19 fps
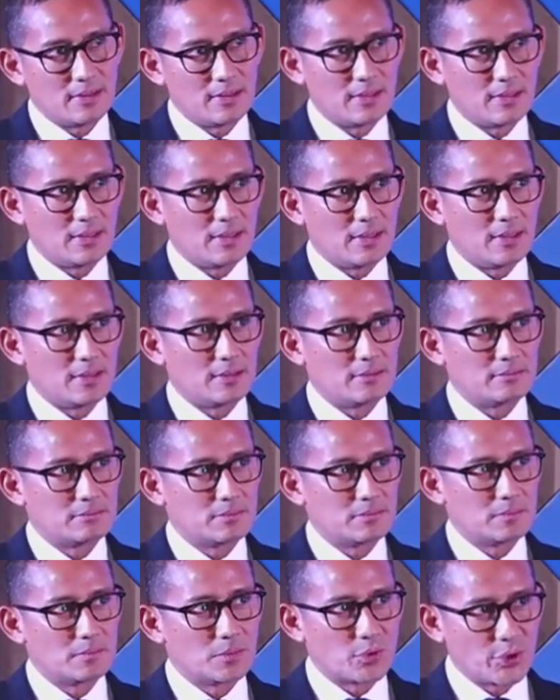uh,
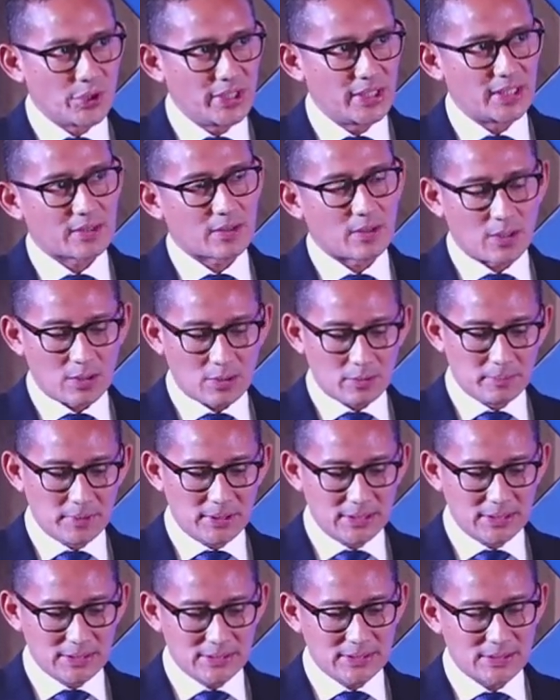green
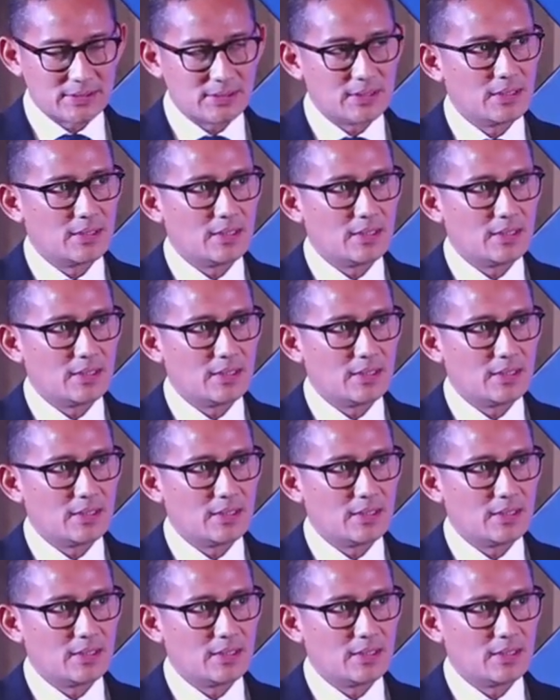economies,